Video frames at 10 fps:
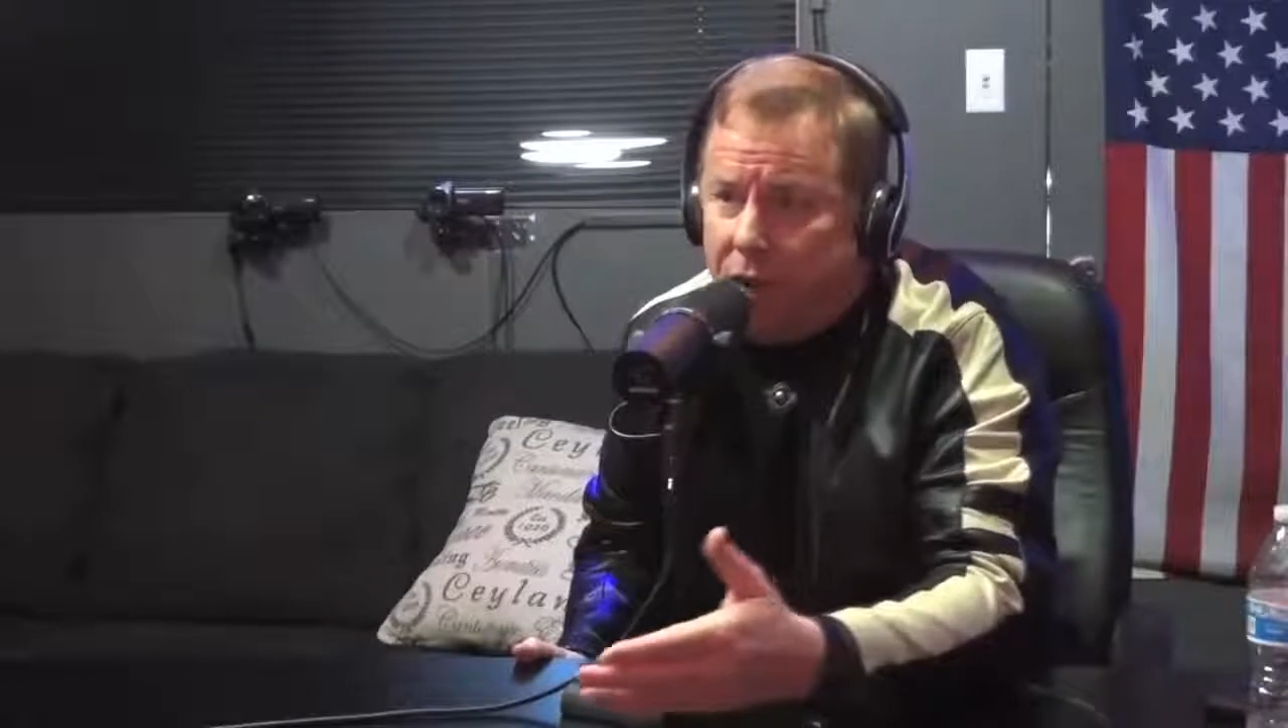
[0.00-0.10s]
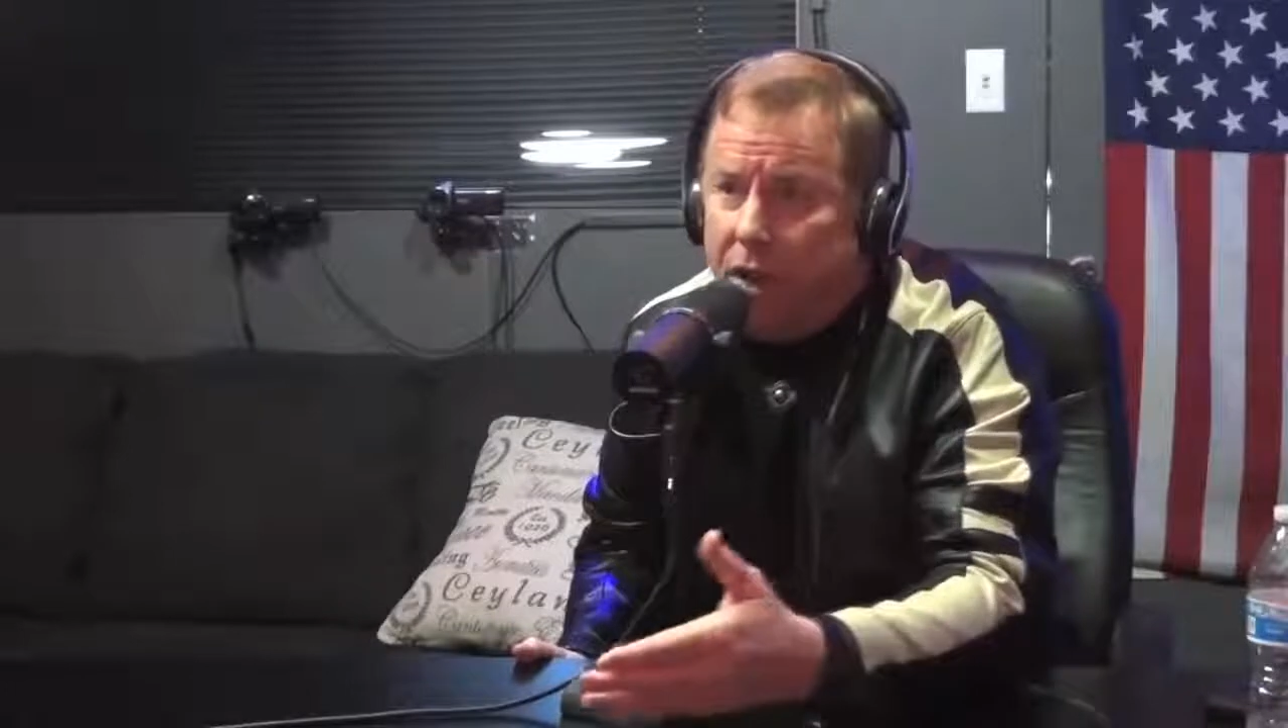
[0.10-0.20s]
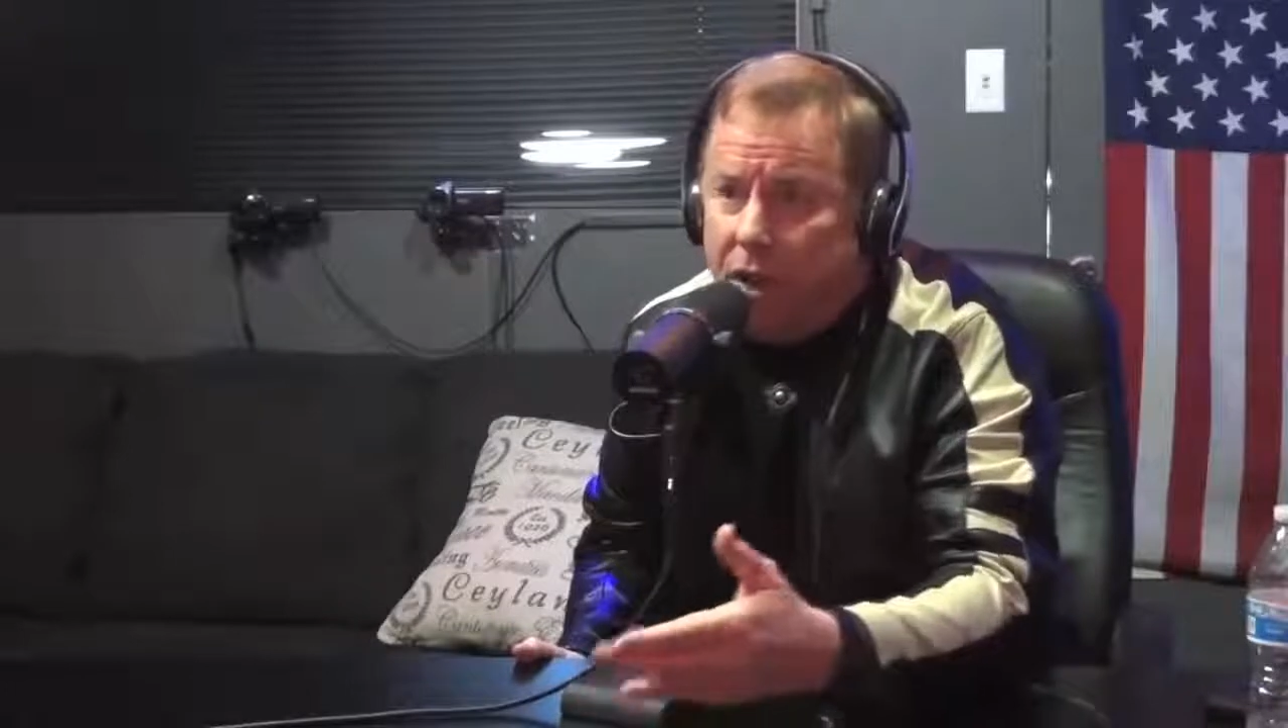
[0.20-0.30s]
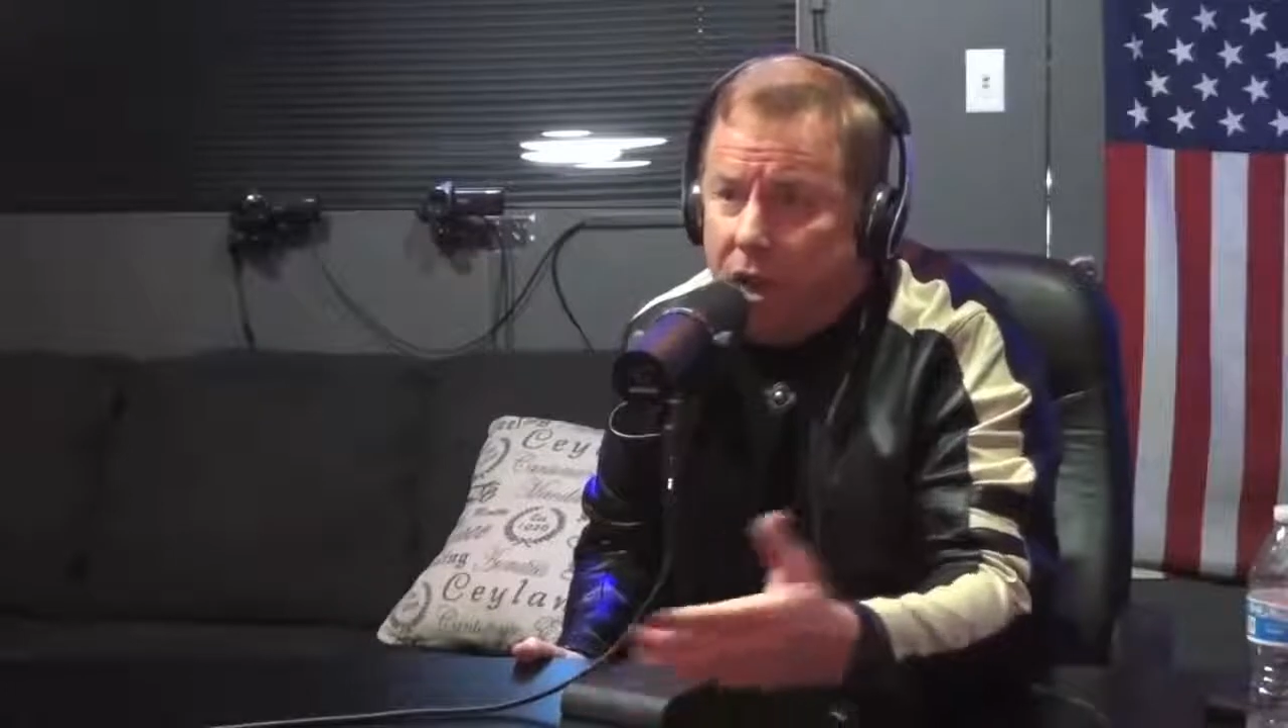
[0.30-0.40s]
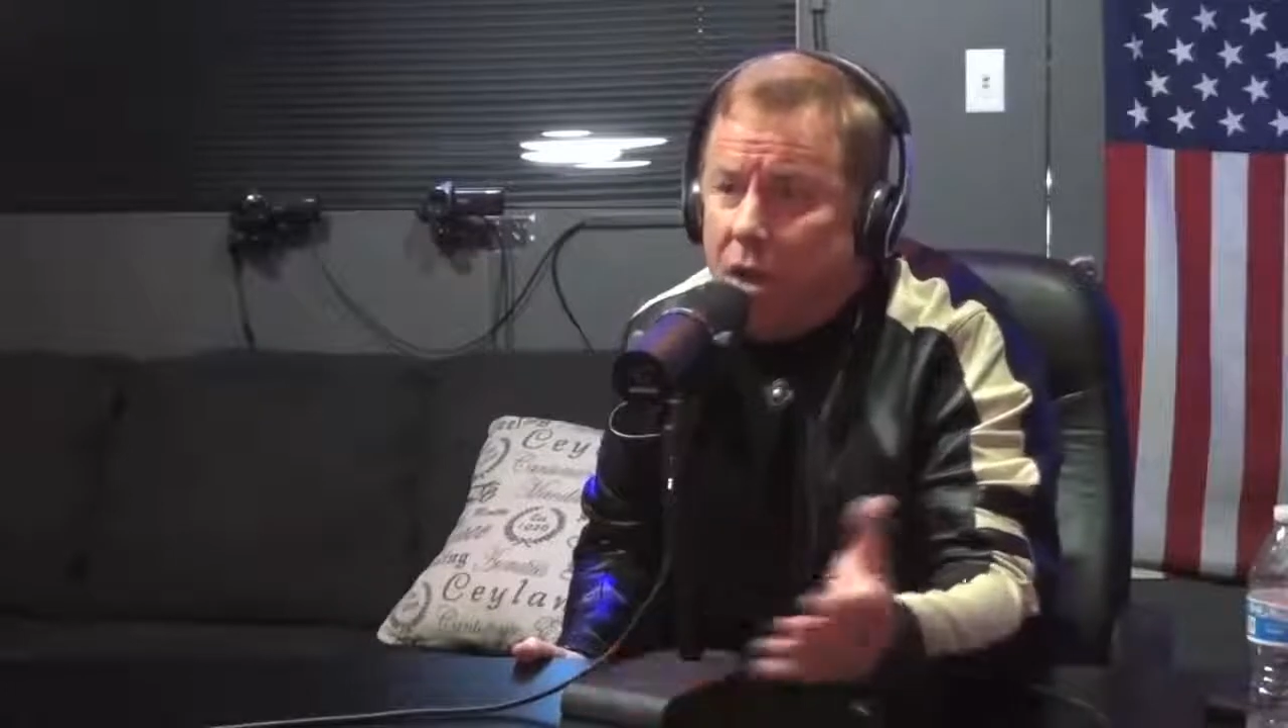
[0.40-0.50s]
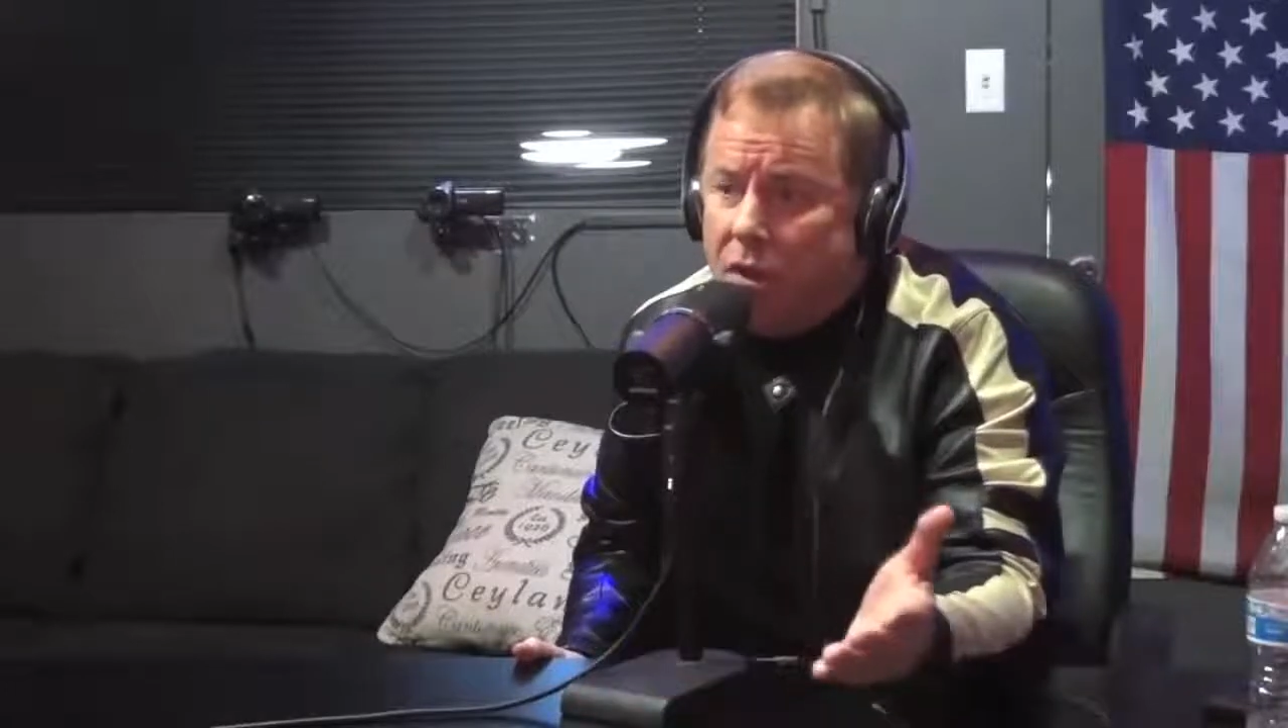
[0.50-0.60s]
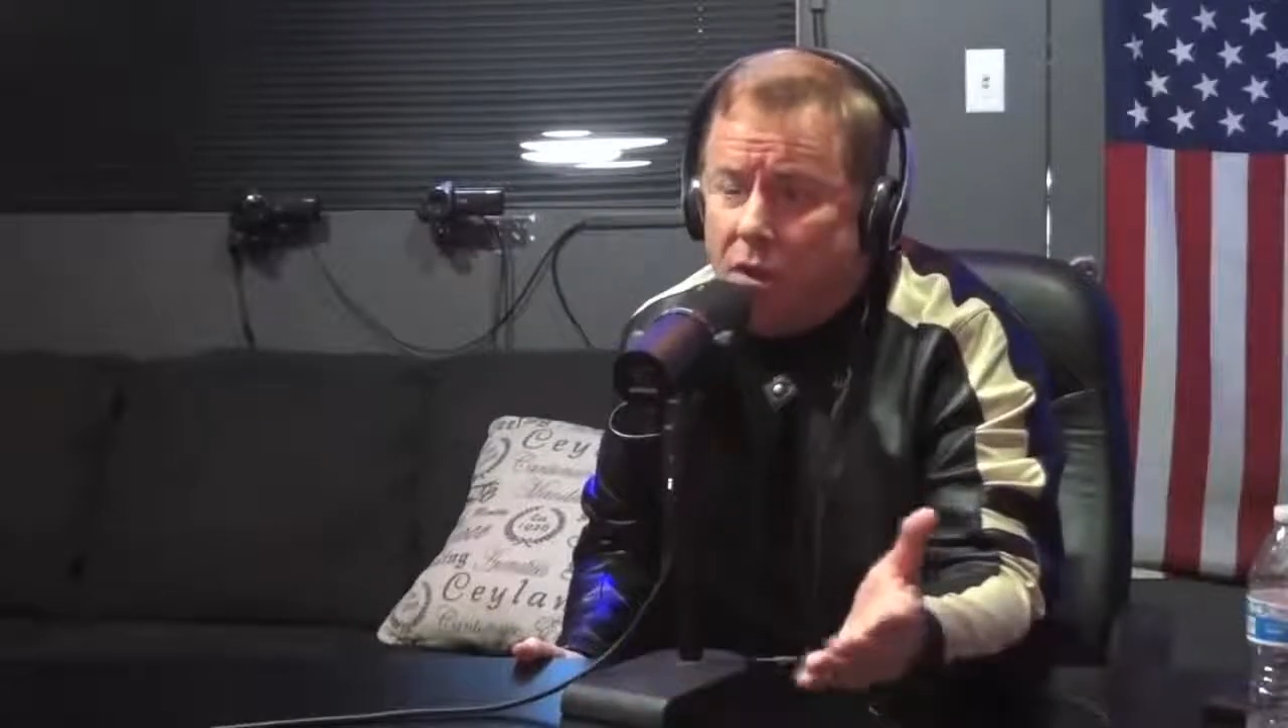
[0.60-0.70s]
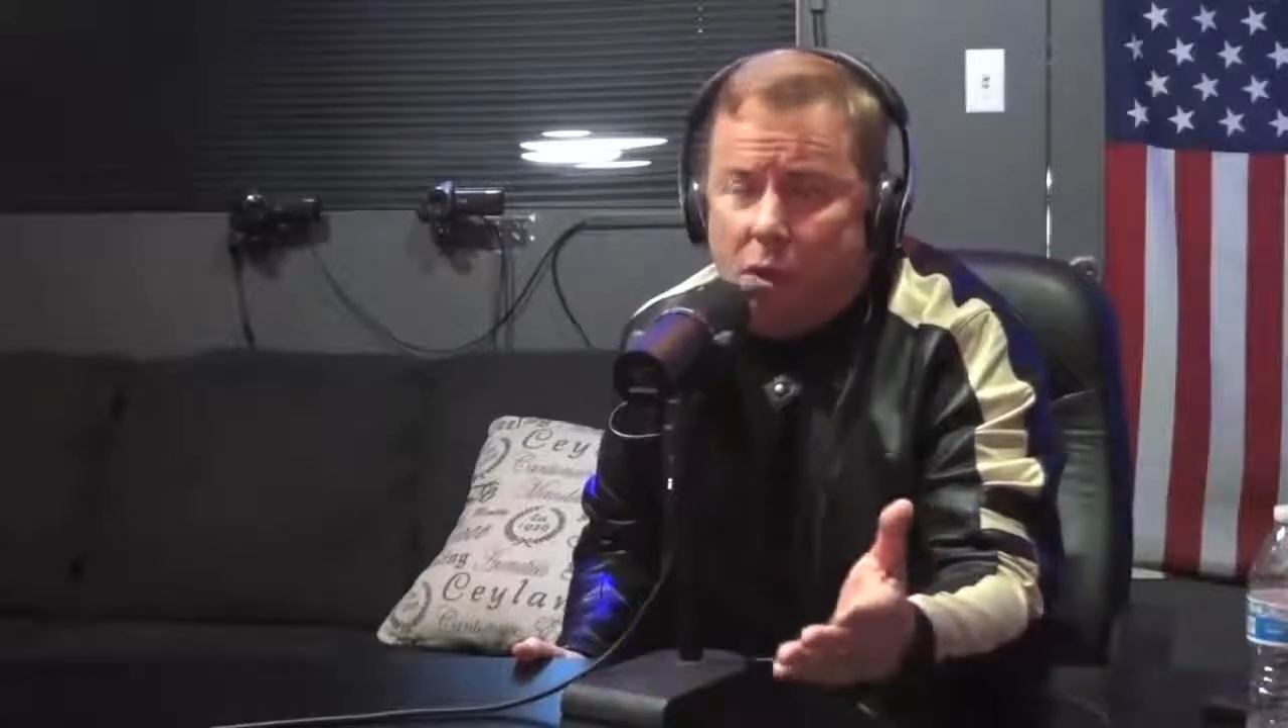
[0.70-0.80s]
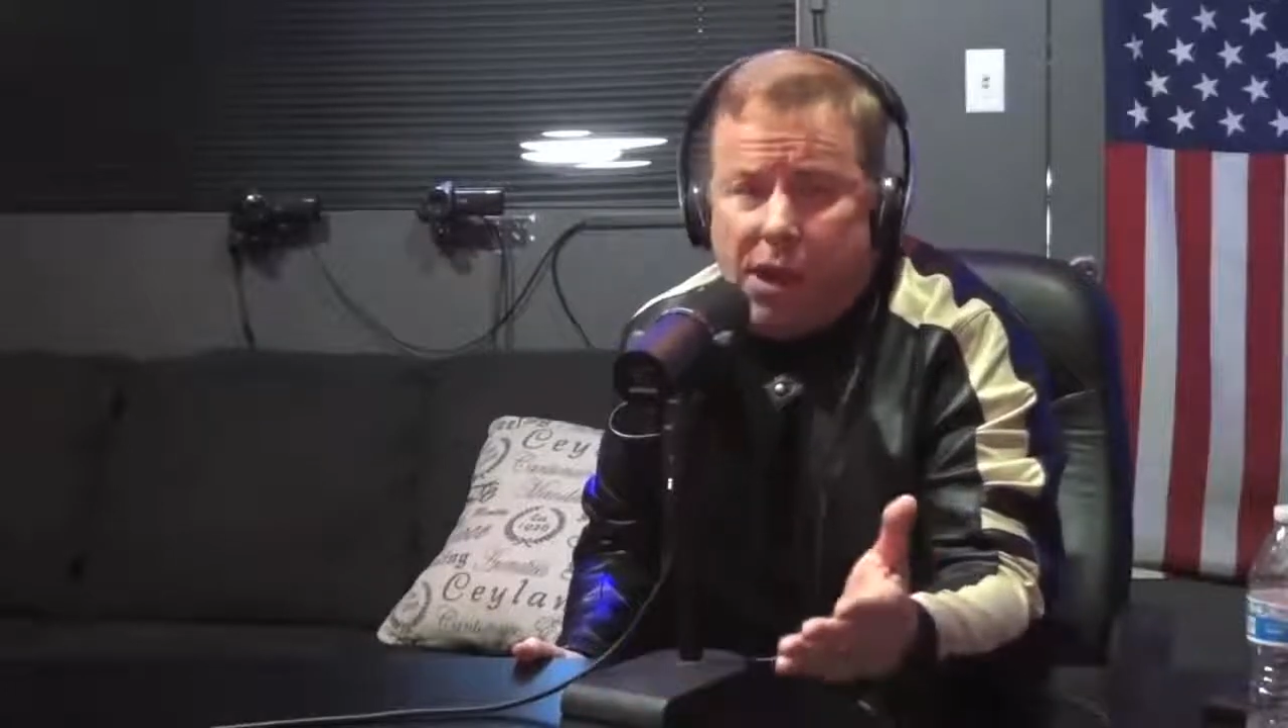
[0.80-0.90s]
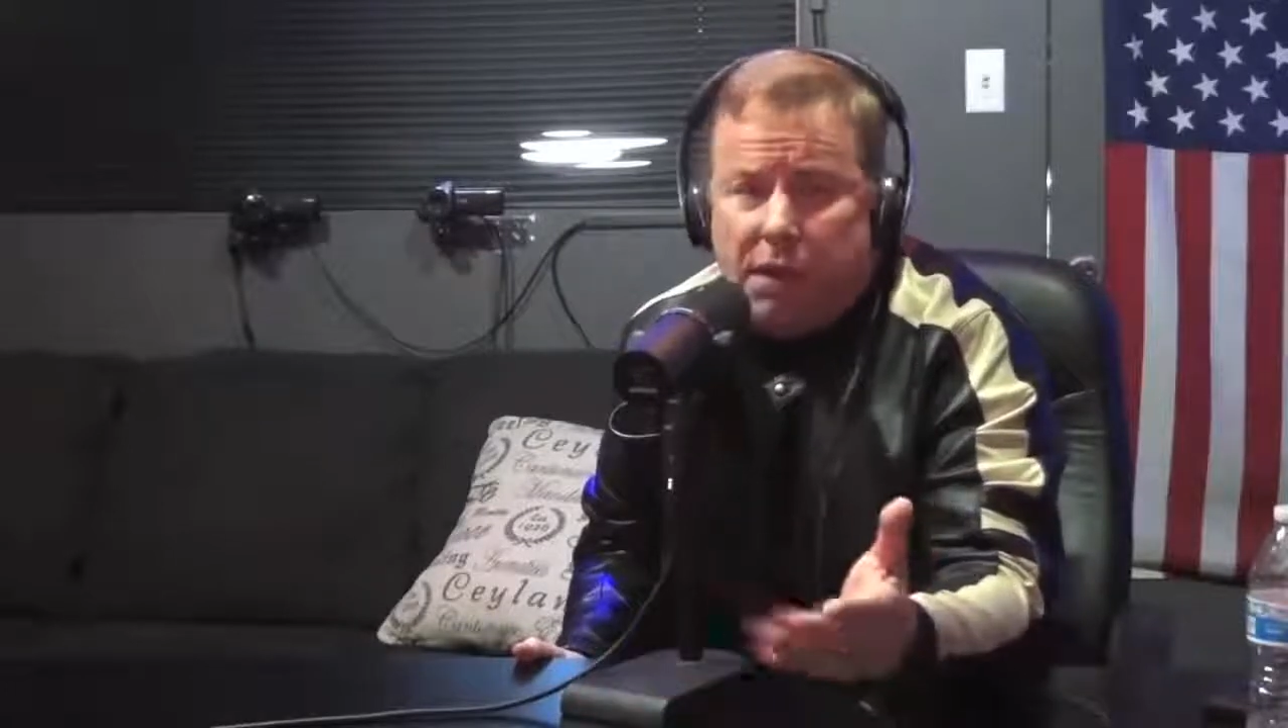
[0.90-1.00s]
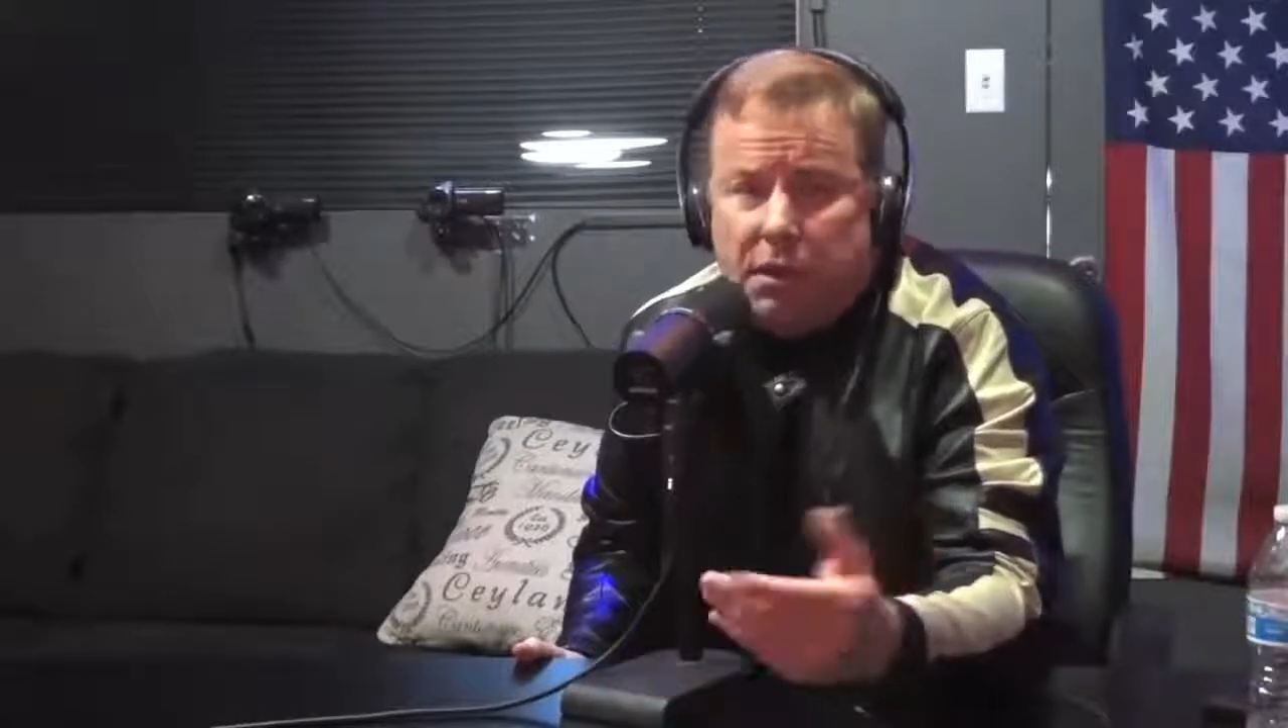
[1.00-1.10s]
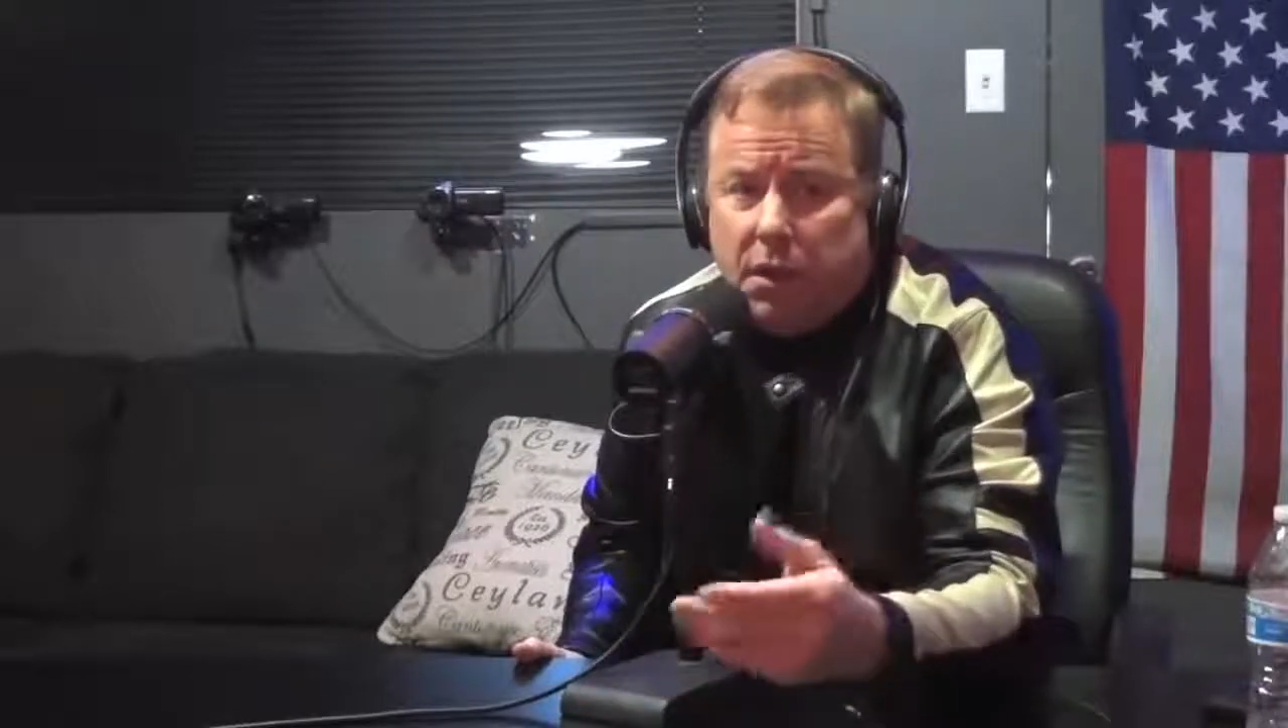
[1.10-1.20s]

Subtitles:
then they throw out.